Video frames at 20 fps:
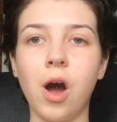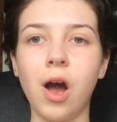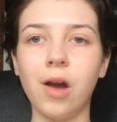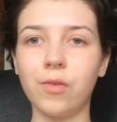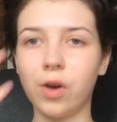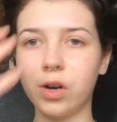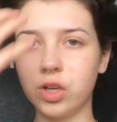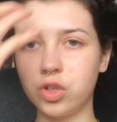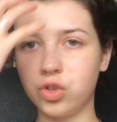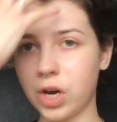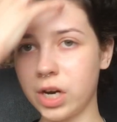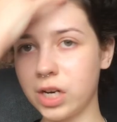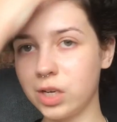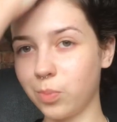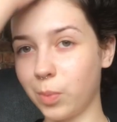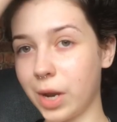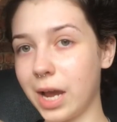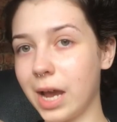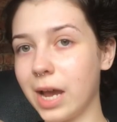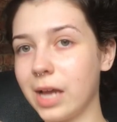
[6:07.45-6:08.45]
I've kind of trained
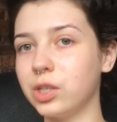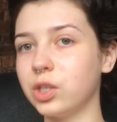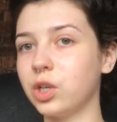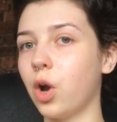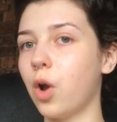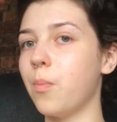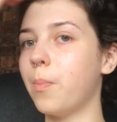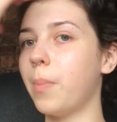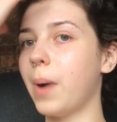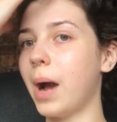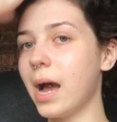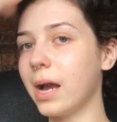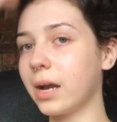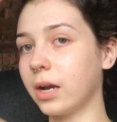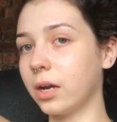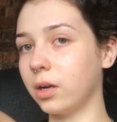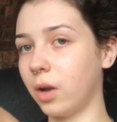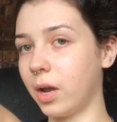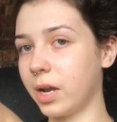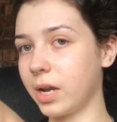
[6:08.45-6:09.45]
my hair to go back
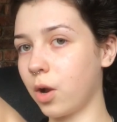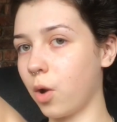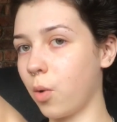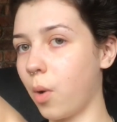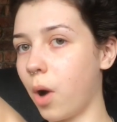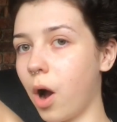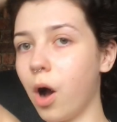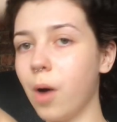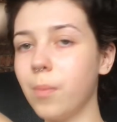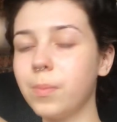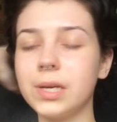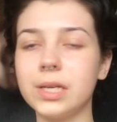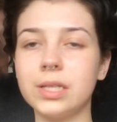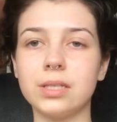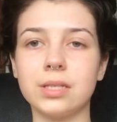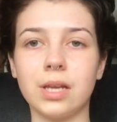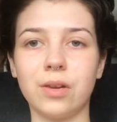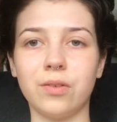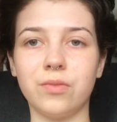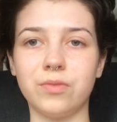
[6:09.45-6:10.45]
and like go up
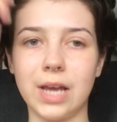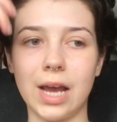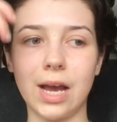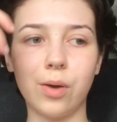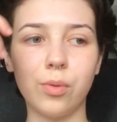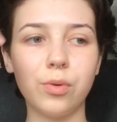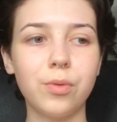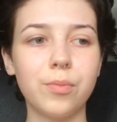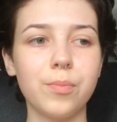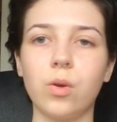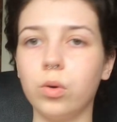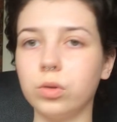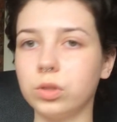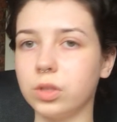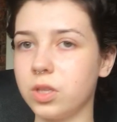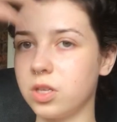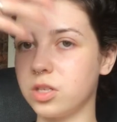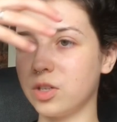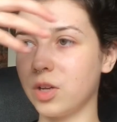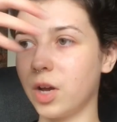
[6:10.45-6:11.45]
instead of down or to
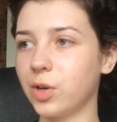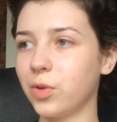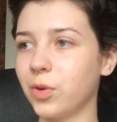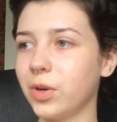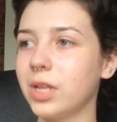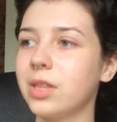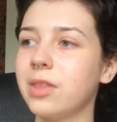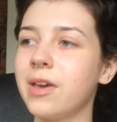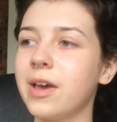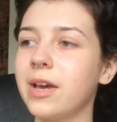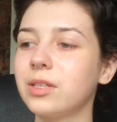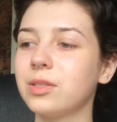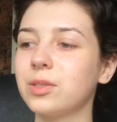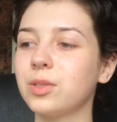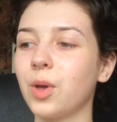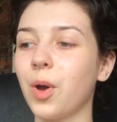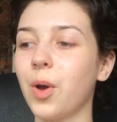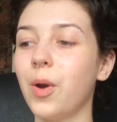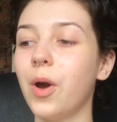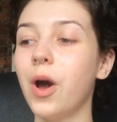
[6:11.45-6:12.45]
the side or anything.
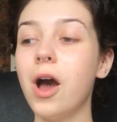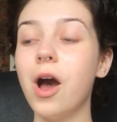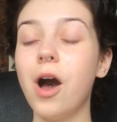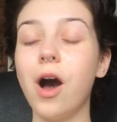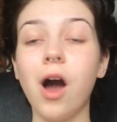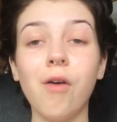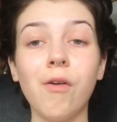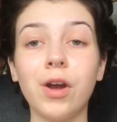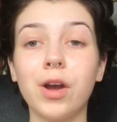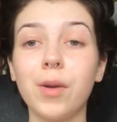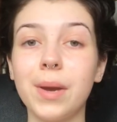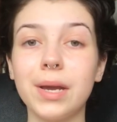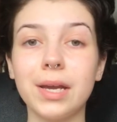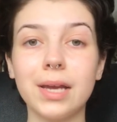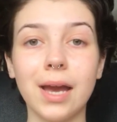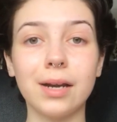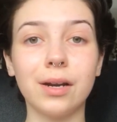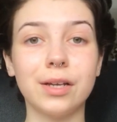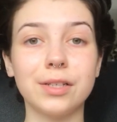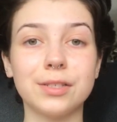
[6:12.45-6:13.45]
So I recommend
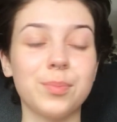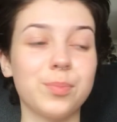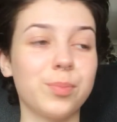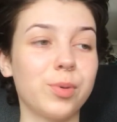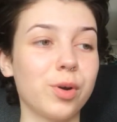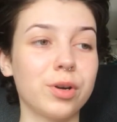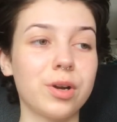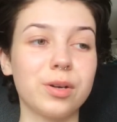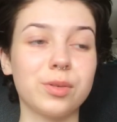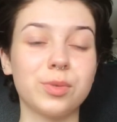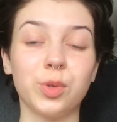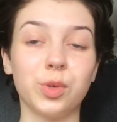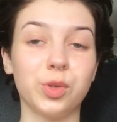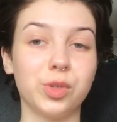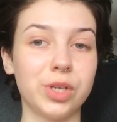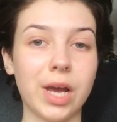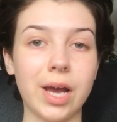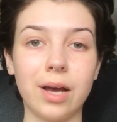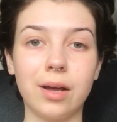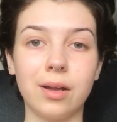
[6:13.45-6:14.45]
getting like some products or
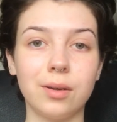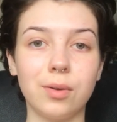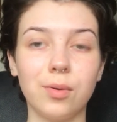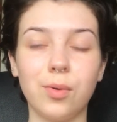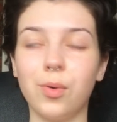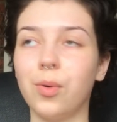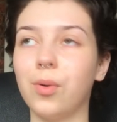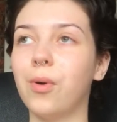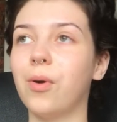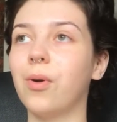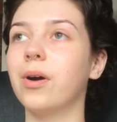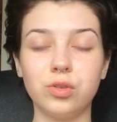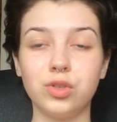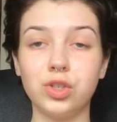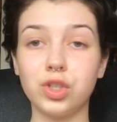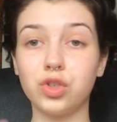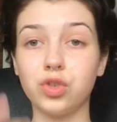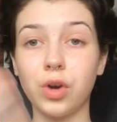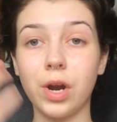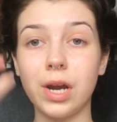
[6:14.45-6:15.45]
gel, or
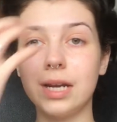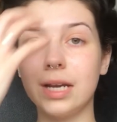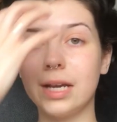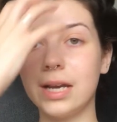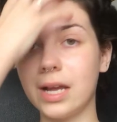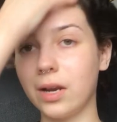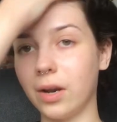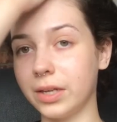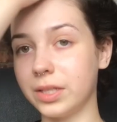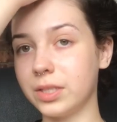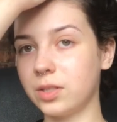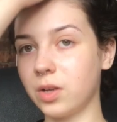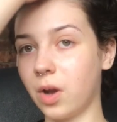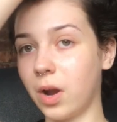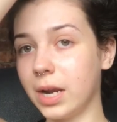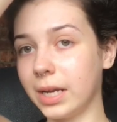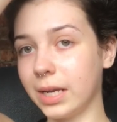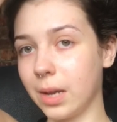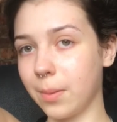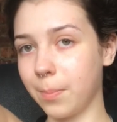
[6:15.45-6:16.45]
just training it, like
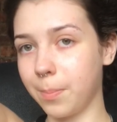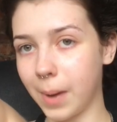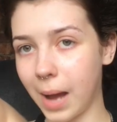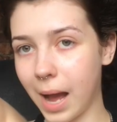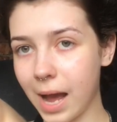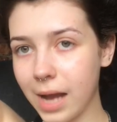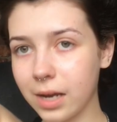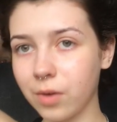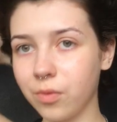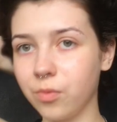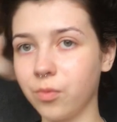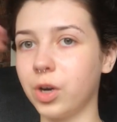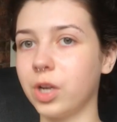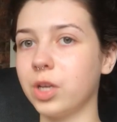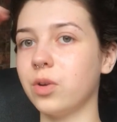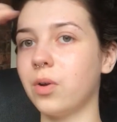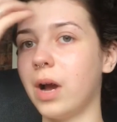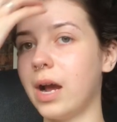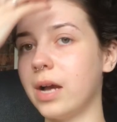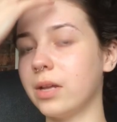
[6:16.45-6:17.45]
styling it back and running
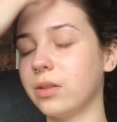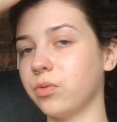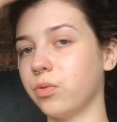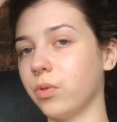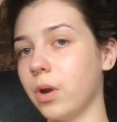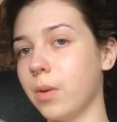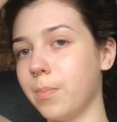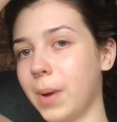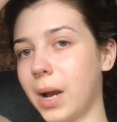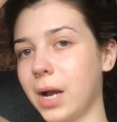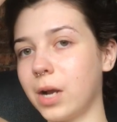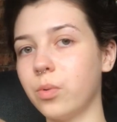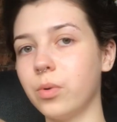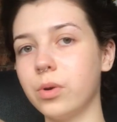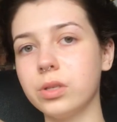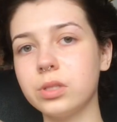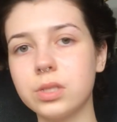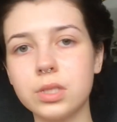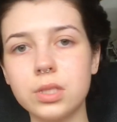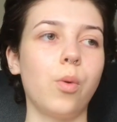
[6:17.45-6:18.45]
your hand through it
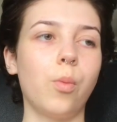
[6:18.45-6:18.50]
backwards